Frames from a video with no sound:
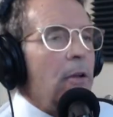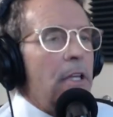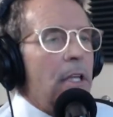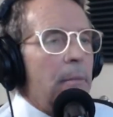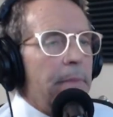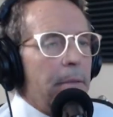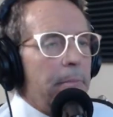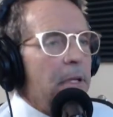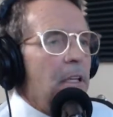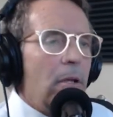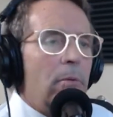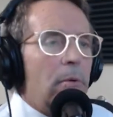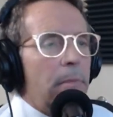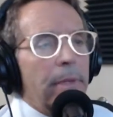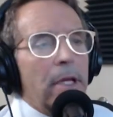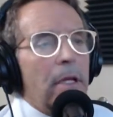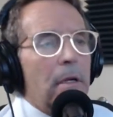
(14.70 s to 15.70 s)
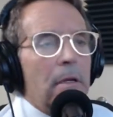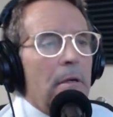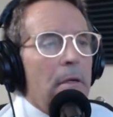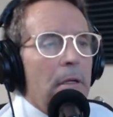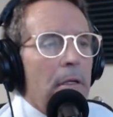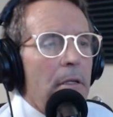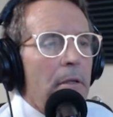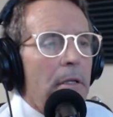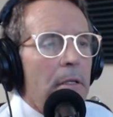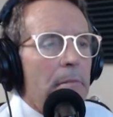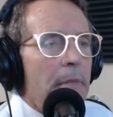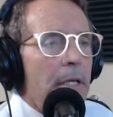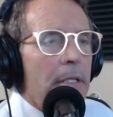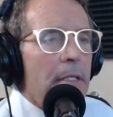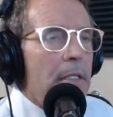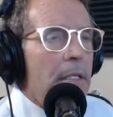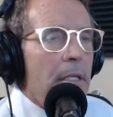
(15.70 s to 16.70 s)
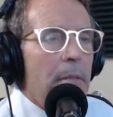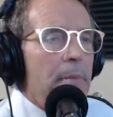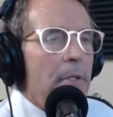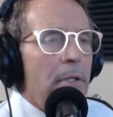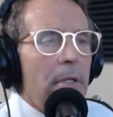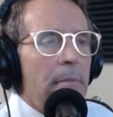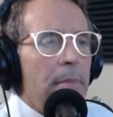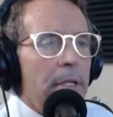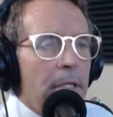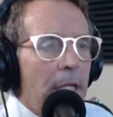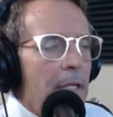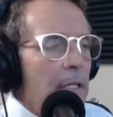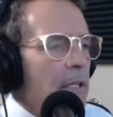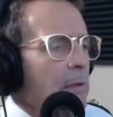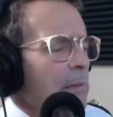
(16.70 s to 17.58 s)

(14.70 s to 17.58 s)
didn't, make, but you were better. Yes. You didn't make the team. You yes. didn't make,